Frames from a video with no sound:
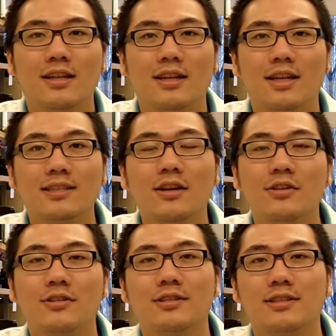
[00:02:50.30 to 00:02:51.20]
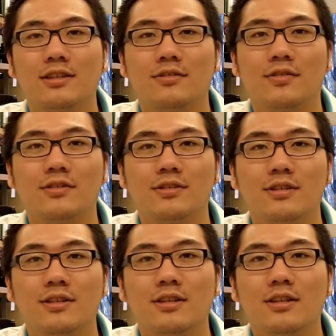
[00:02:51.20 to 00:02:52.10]
That's how you use a centrifuge.
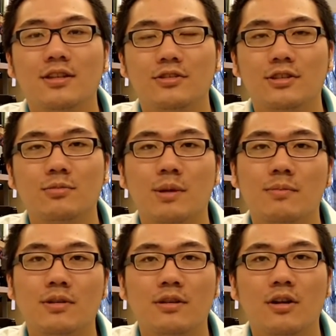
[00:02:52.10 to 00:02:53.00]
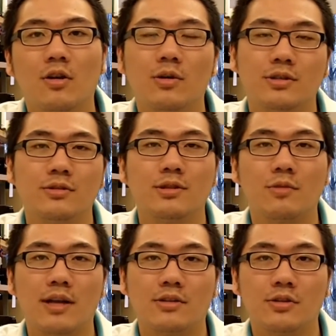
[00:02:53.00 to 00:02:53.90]
Just remember, always use the
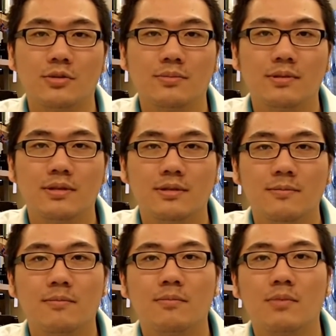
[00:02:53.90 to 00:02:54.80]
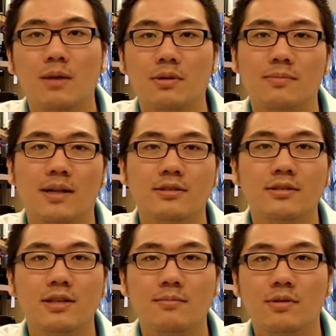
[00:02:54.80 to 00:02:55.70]
right tube, properly balance your
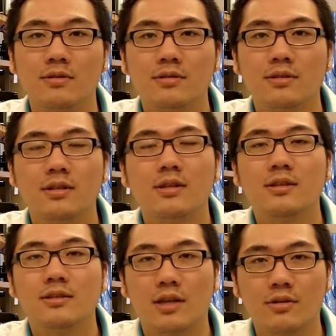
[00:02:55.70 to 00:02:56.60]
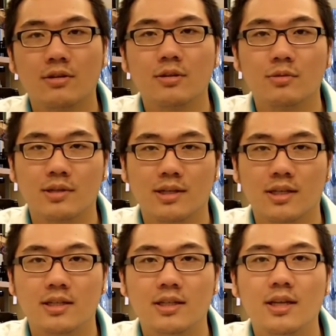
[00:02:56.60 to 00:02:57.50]
sample, secure the rotor
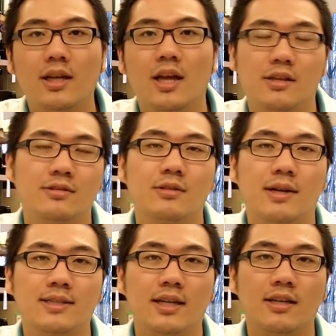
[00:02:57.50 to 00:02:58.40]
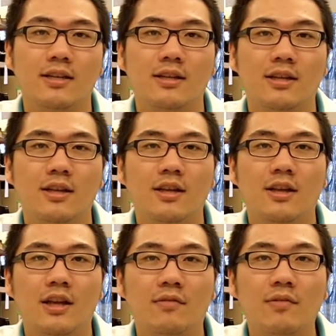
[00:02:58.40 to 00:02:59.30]
lid, and use the right setting.
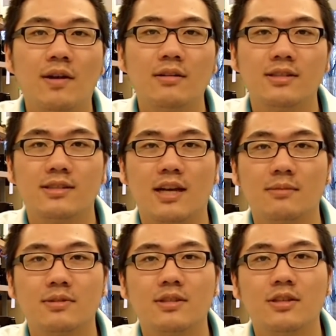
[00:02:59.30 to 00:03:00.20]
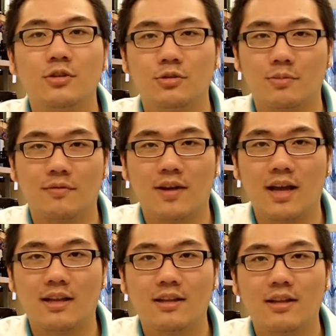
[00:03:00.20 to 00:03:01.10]
If you follow these steps, you should be fine.